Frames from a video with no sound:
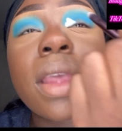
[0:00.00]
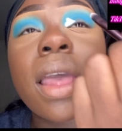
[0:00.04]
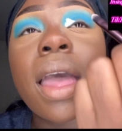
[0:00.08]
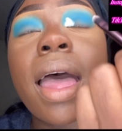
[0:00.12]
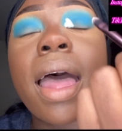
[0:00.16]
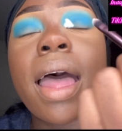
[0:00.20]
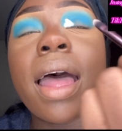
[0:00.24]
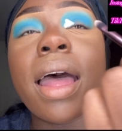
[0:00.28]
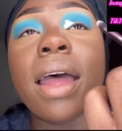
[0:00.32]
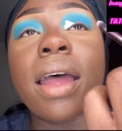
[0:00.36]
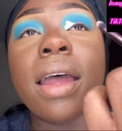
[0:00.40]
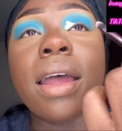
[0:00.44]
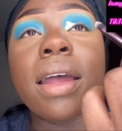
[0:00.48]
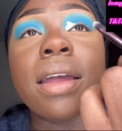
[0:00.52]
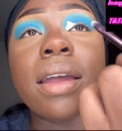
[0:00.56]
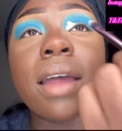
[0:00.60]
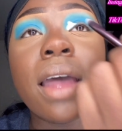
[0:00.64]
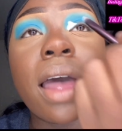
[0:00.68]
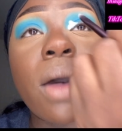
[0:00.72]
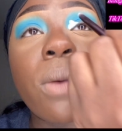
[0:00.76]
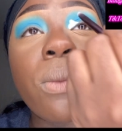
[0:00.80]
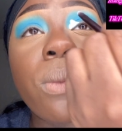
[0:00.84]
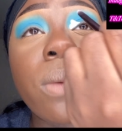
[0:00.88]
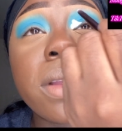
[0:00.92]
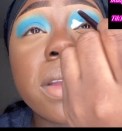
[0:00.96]

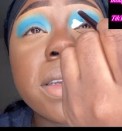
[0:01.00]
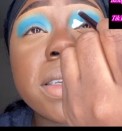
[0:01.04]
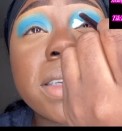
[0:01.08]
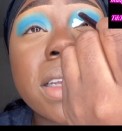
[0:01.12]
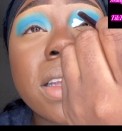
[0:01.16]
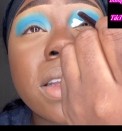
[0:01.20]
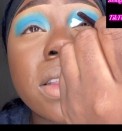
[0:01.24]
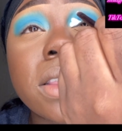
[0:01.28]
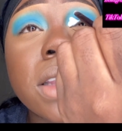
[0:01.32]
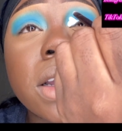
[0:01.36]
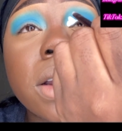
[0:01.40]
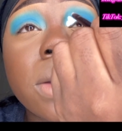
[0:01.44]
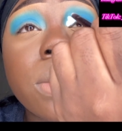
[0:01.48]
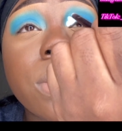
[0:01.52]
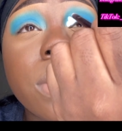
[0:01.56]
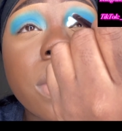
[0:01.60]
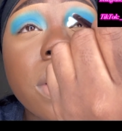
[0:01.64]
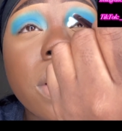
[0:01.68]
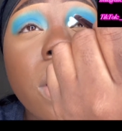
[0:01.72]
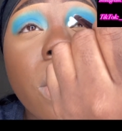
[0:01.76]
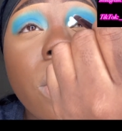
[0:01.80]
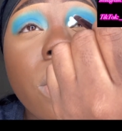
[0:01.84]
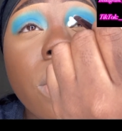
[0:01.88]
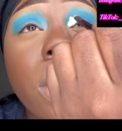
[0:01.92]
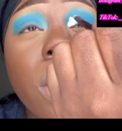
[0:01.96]
I want to say the third one
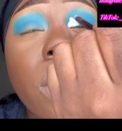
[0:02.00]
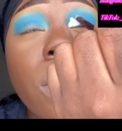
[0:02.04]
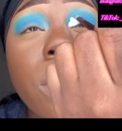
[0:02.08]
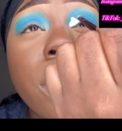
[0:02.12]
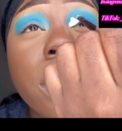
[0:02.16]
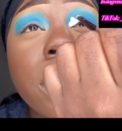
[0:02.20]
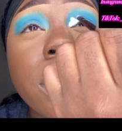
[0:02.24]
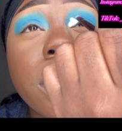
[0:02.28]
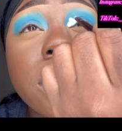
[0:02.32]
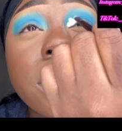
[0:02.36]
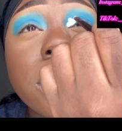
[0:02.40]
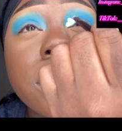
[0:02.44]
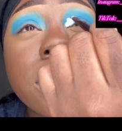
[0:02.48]
go lower.